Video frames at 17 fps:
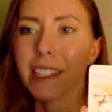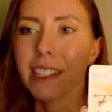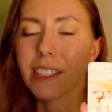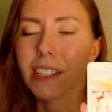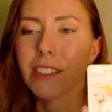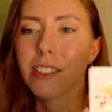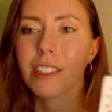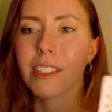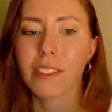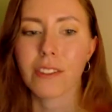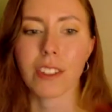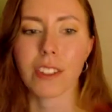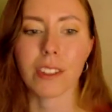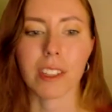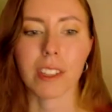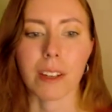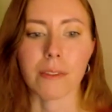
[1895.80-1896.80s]
And it does
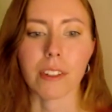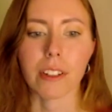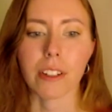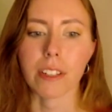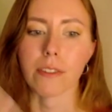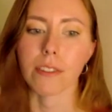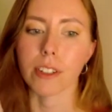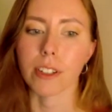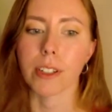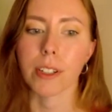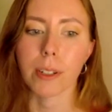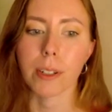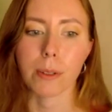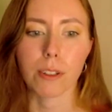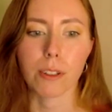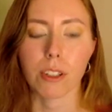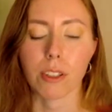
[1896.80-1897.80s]
feel very
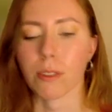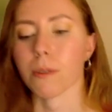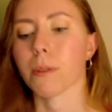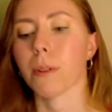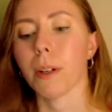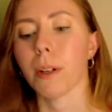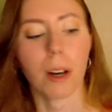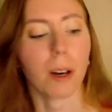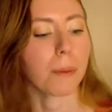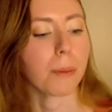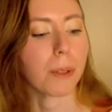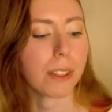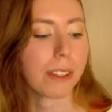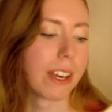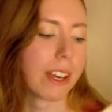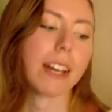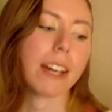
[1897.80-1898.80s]
Virgo, too,
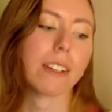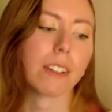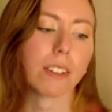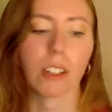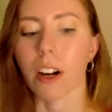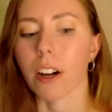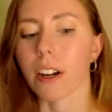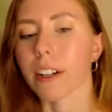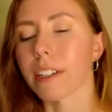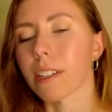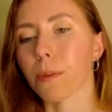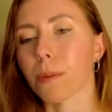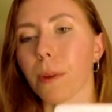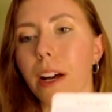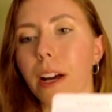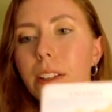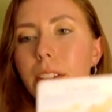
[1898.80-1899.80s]
with that card as